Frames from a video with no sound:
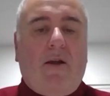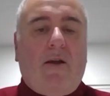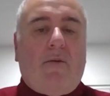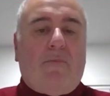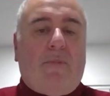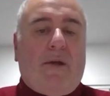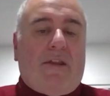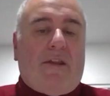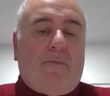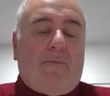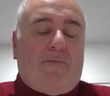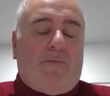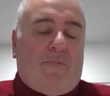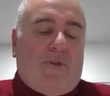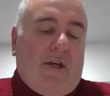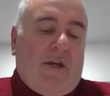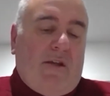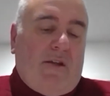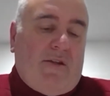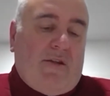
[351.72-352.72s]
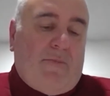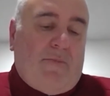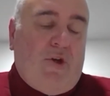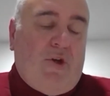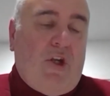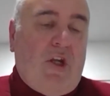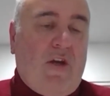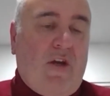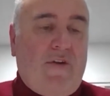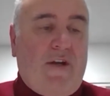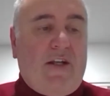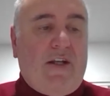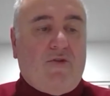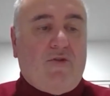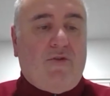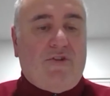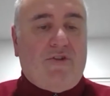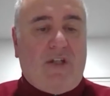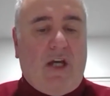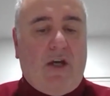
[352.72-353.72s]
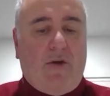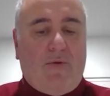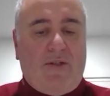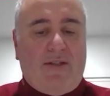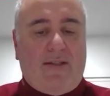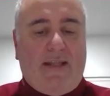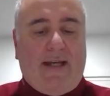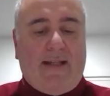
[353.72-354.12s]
but the beauty of it is also is